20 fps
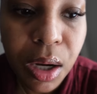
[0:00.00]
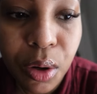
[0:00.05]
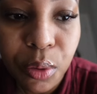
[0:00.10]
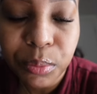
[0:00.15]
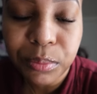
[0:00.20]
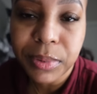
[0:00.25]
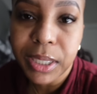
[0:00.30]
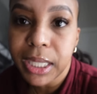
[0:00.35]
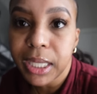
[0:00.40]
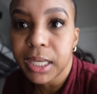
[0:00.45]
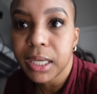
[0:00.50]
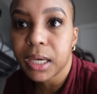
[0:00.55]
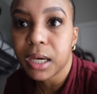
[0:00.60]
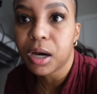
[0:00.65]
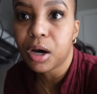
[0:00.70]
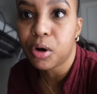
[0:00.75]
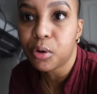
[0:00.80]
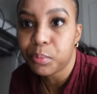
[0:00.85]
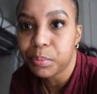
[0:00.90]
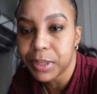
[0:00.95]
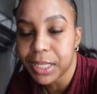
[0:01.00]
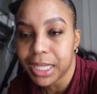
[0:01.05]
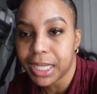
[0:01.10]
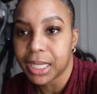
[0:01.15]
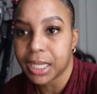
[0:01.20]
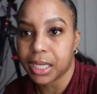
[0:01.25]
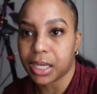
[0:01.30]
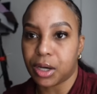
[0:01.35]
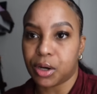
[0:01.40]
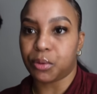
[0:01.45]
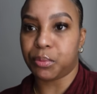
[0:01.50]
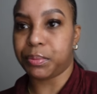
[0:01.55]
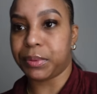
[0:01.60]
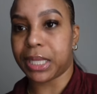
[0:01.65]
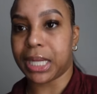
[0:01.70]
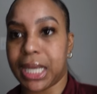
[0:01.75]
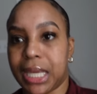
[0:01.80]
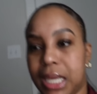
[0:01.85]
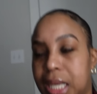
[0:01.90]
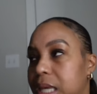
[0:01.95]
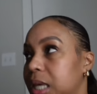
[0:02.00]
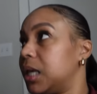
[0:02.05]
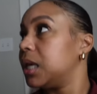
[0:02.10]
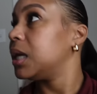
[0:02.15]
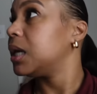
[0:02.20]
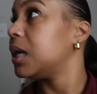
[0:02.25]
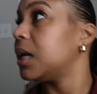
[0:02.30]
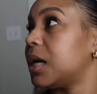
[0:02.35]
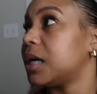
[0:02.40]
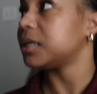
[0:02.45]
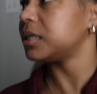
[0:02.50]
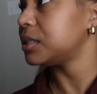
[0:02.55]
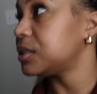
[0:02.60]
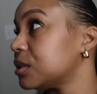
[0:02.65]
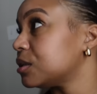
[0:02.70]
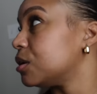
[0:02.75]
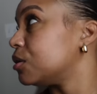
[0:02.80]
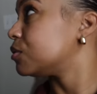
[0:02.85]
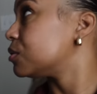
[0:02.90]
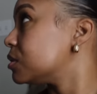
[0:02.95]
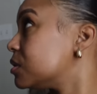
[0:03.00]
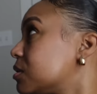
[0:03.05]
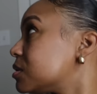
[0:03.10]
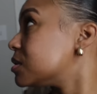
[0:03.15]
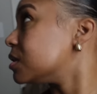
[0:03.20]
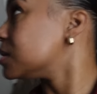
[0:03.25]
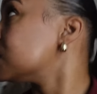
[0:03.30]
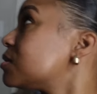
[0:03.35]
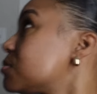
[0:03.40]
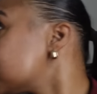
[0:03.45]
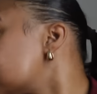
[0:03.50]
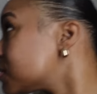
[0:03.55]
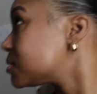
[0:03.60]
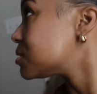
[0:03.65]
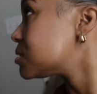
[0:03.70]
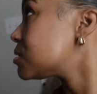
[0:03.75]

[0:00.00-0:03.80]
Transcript: open it, open it, open it. I need to lower this desk because